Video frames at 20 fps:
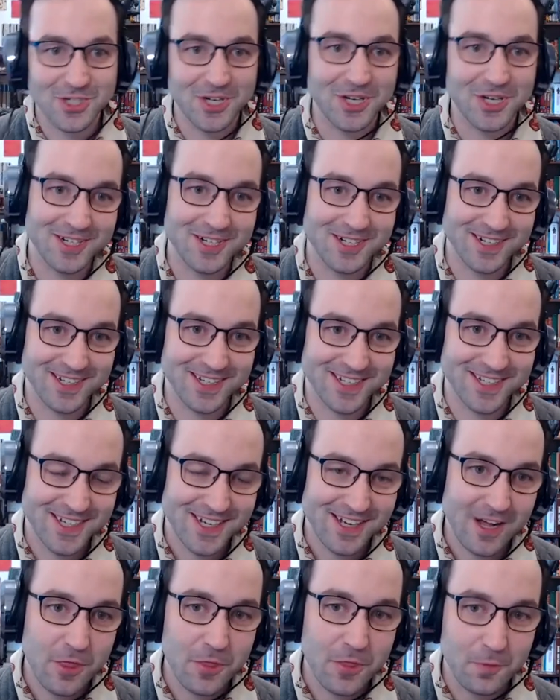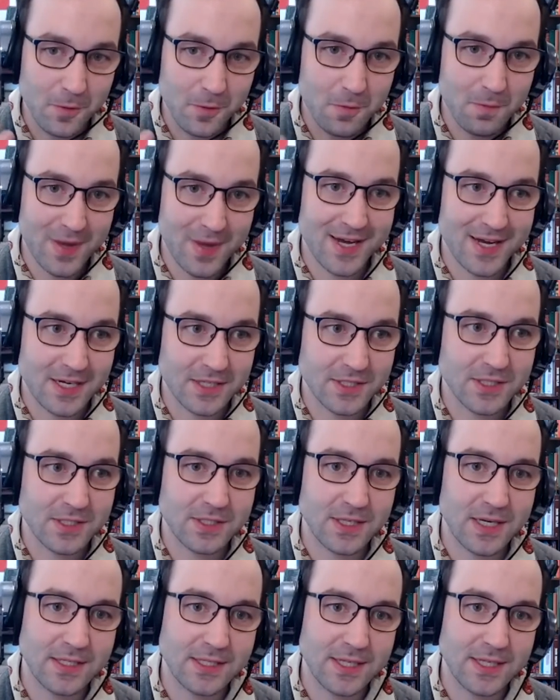hard through
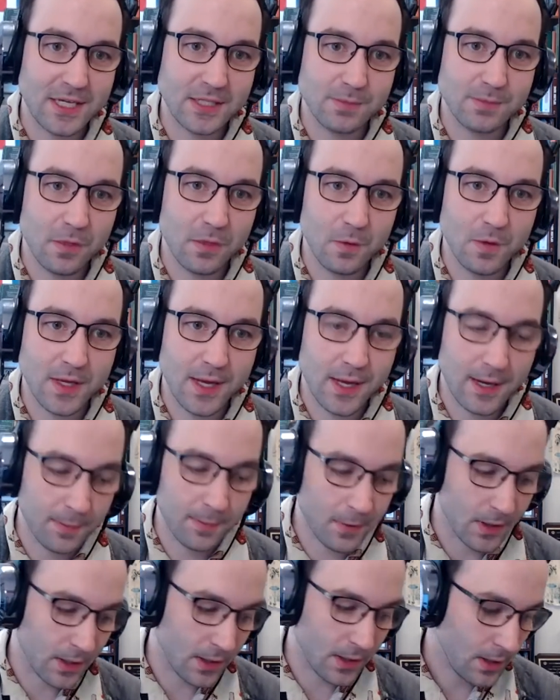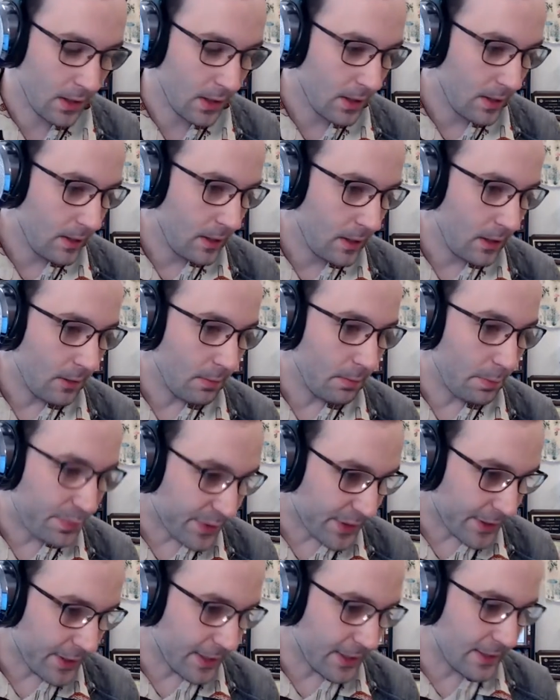masks as it has been through the camera.
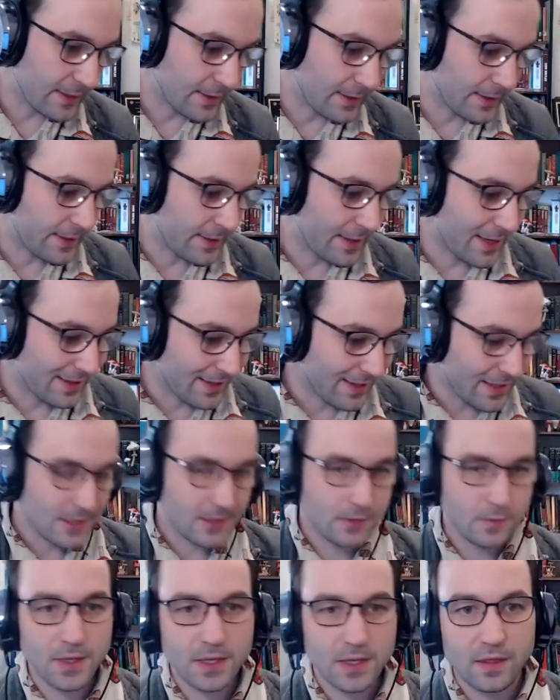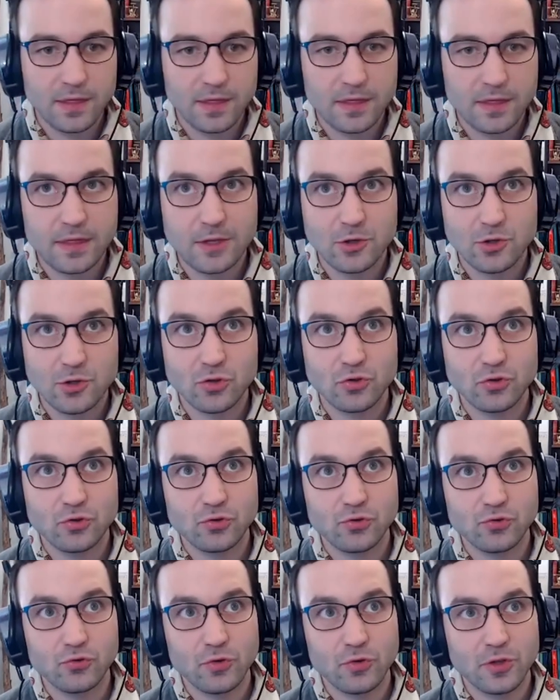But uh, at least we can,
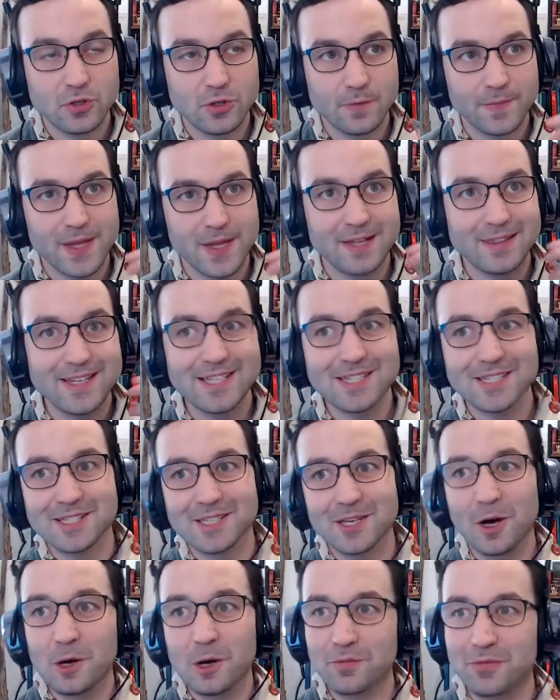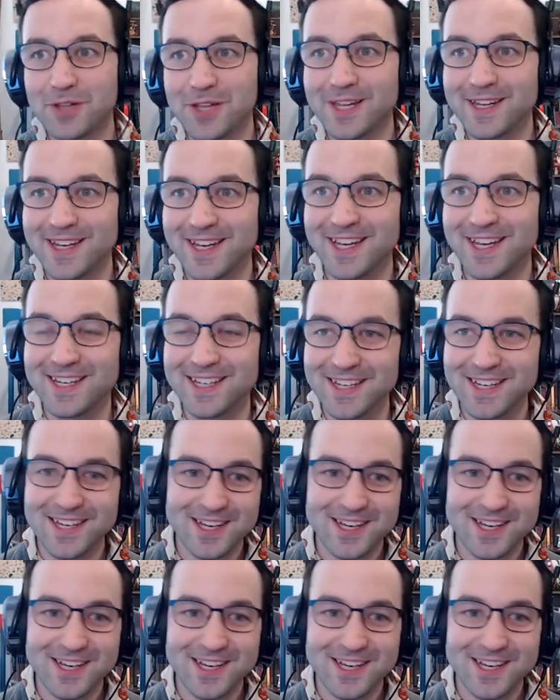at least hopefully,